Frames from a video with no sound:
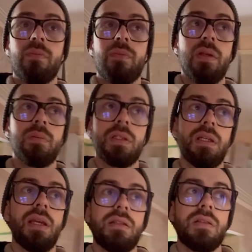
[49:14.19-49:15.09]
I'm gonna
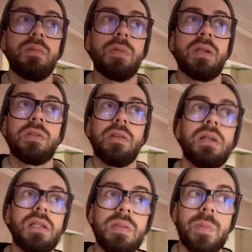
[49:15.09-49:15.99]
head home now. So that
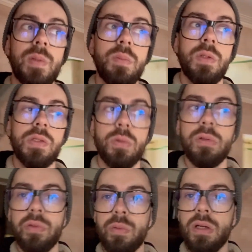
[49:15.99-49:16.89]
is pretty much all of
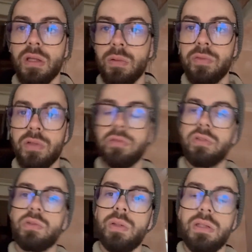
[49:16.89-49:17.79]
the work that we've done for
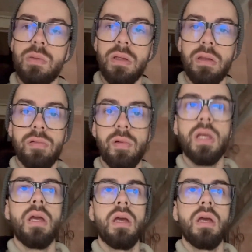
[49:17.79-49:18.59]
2023.